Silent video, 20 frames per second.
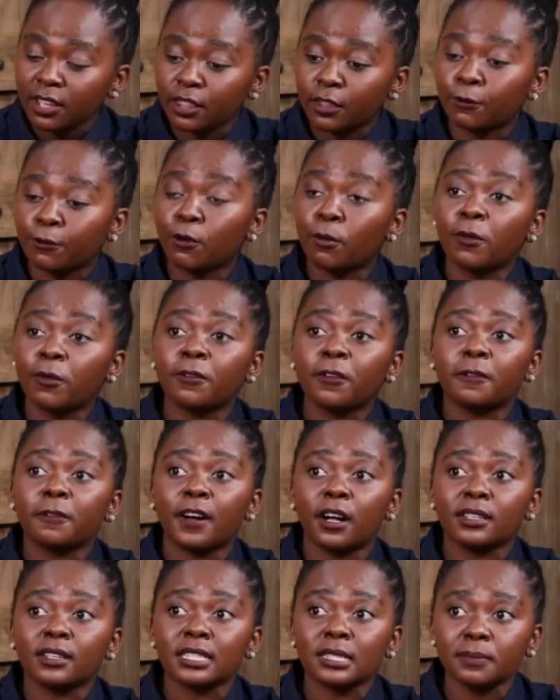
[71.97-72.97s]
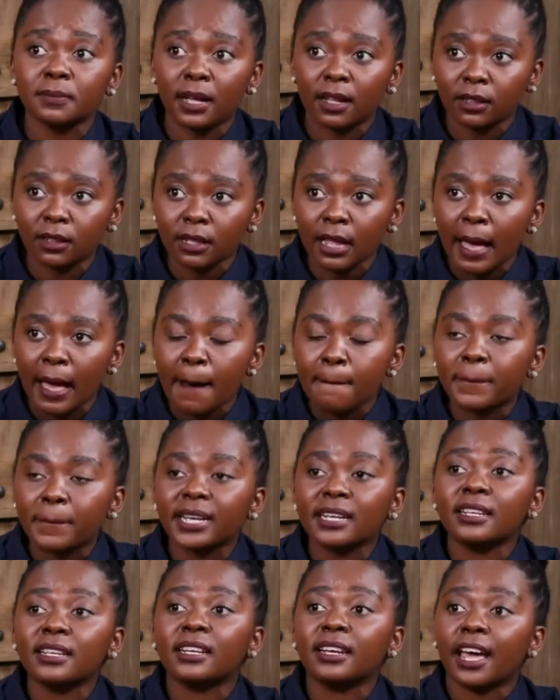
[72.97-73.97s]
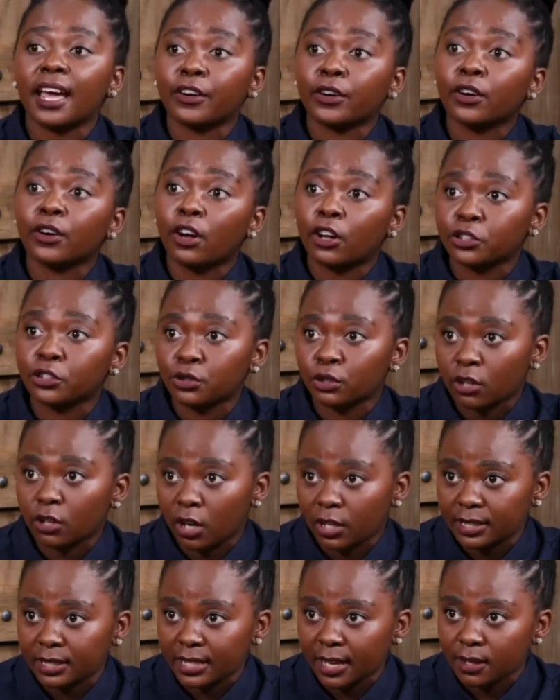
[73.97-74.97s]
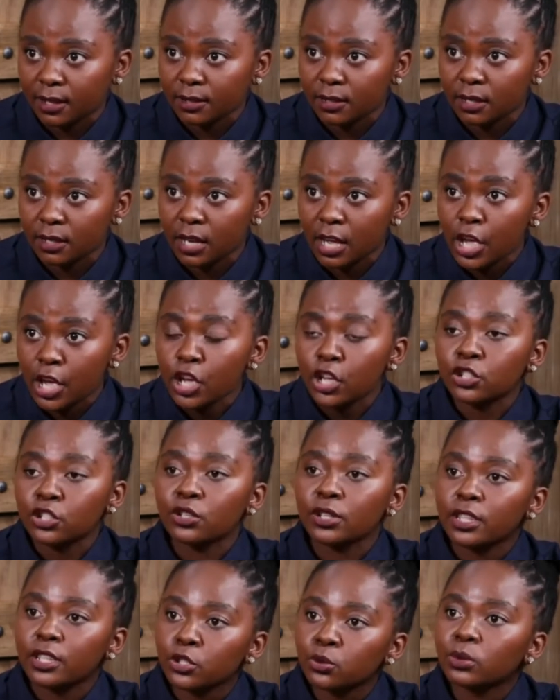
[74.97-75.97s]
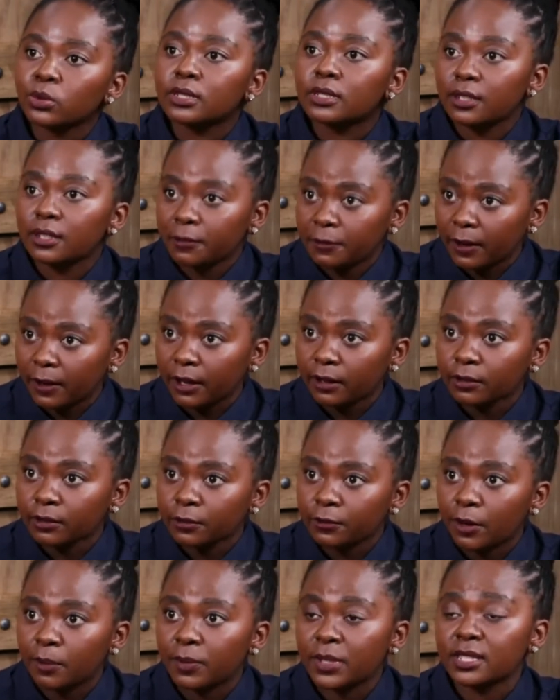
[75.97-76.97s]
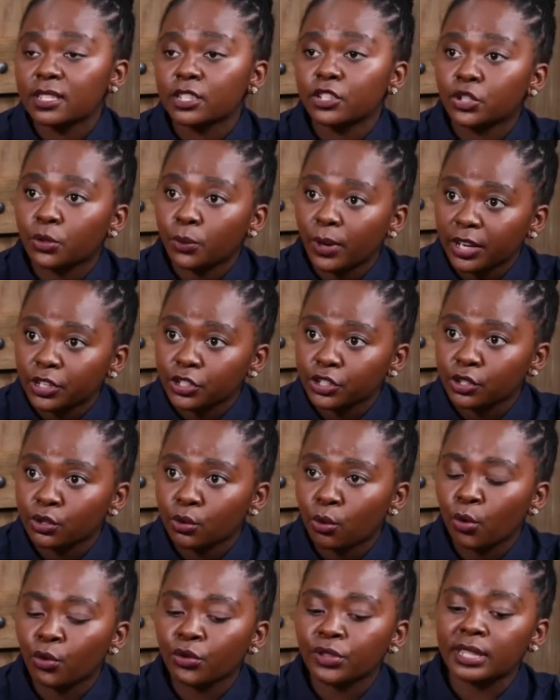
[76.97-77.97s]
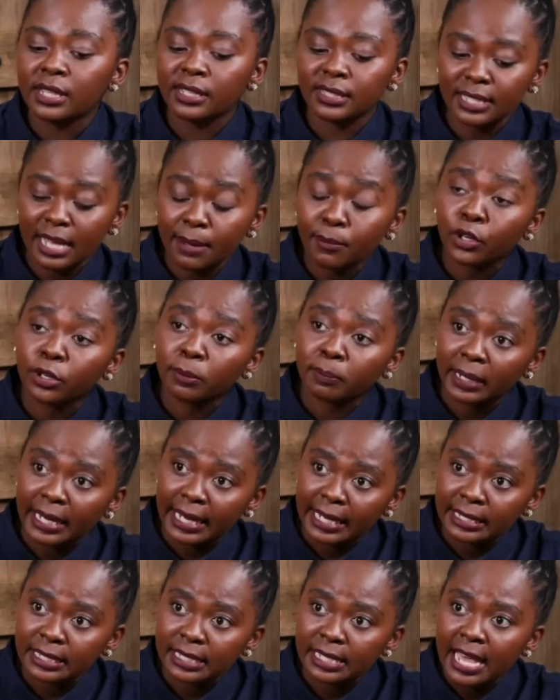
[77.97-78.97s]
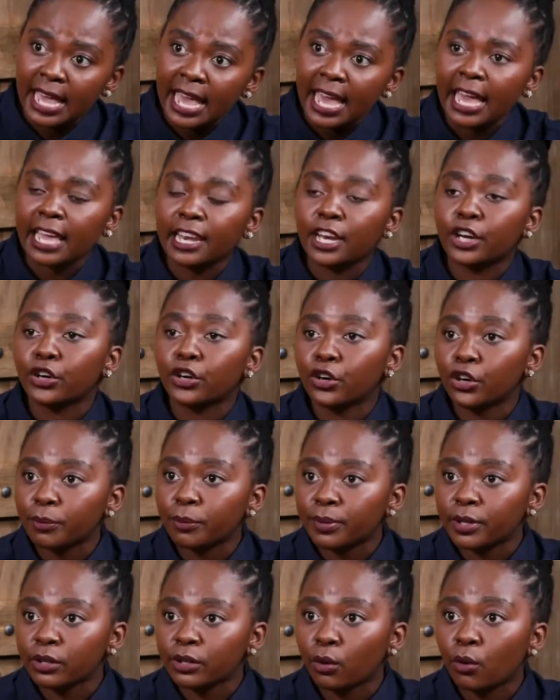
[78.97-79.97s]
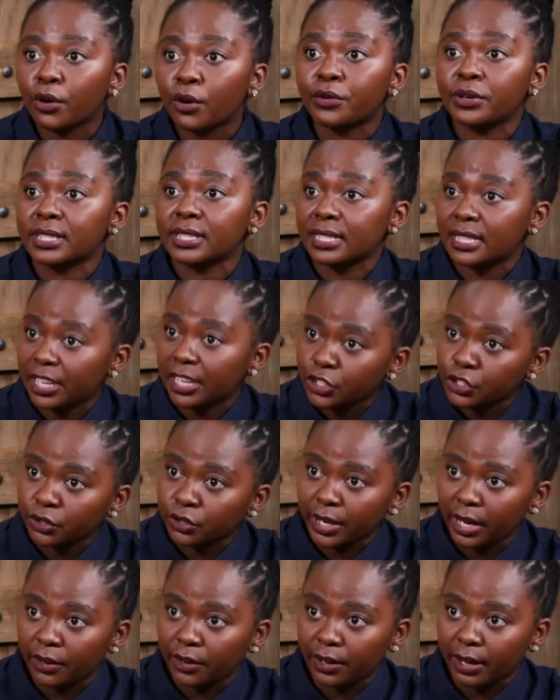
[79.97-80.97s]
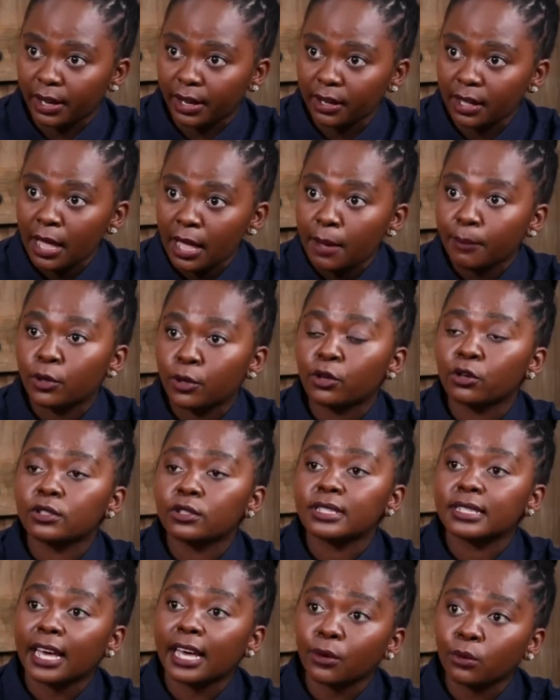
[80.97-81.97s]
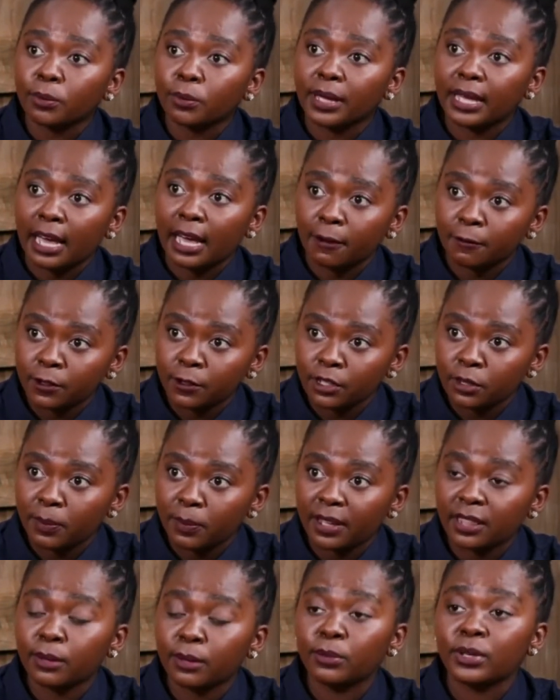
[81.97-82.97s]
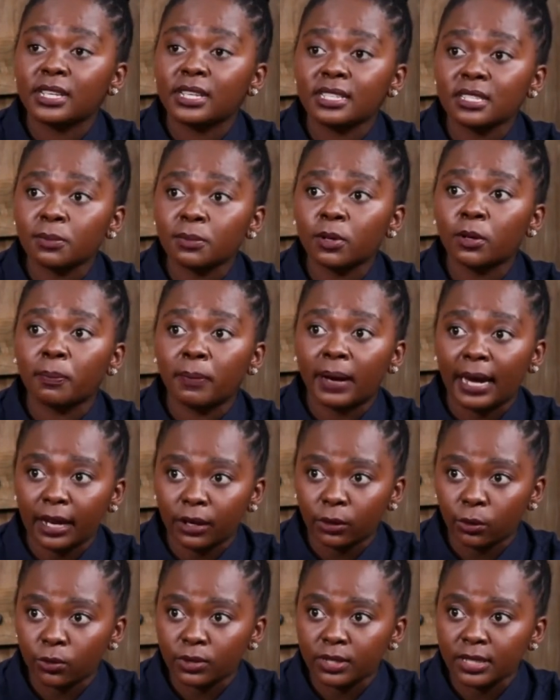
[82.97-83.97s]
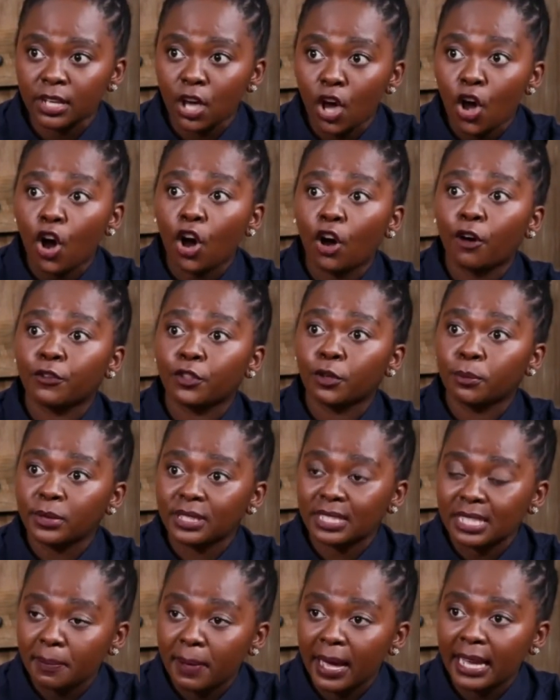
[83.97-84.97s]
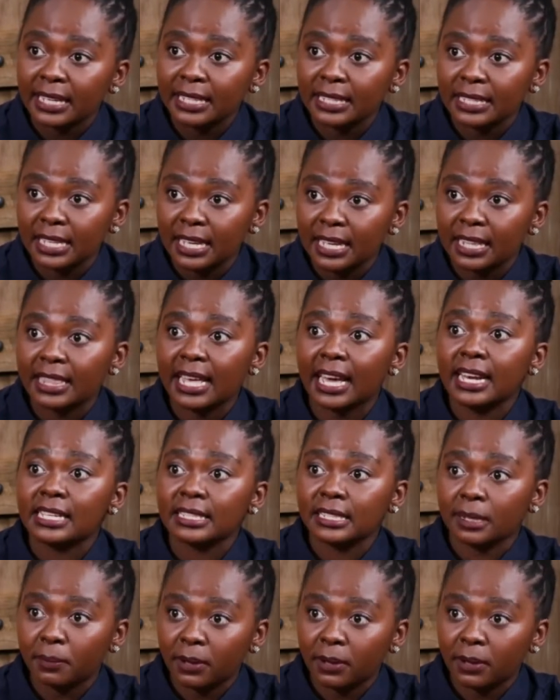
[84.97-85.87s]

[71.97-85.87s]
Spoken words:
in the form of a foul smell, but in an agricultural context. So this will differ from the situation or the same complaints in an urban or residential area, because that will be governed by the municipal bylaws of the municipality that is